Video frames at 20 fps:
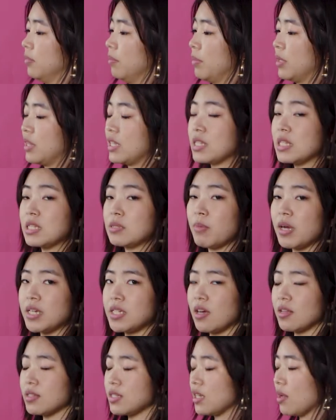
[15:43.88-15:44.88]
But this is my
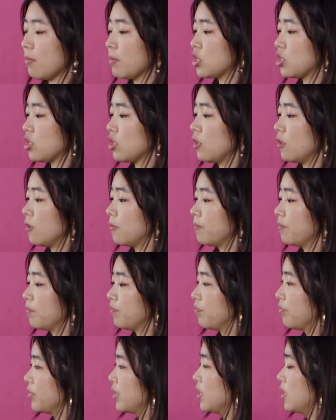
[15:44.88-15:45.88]
dancer number 2.
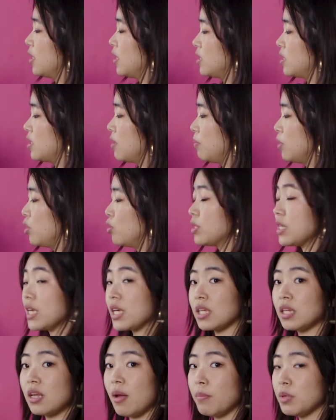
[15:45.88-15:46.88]
To
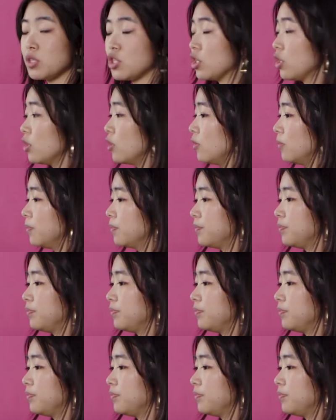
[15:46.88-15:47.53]
music number 2.